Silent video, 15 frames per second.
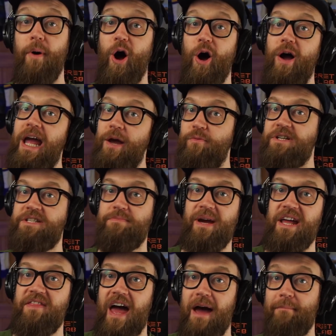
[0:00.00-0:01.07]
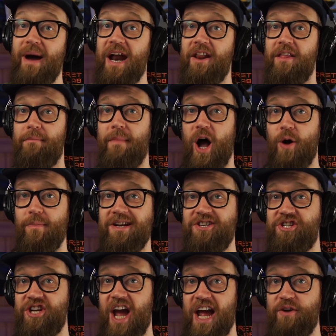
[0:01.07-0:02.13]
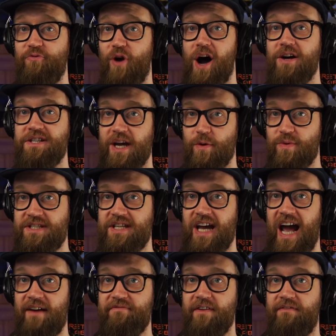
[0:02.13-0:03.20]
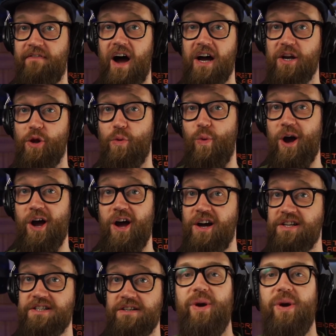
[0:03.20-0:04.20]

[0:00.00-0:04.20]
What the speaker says: But it was to be their man of the moment, J-Rod, who was to have the final word.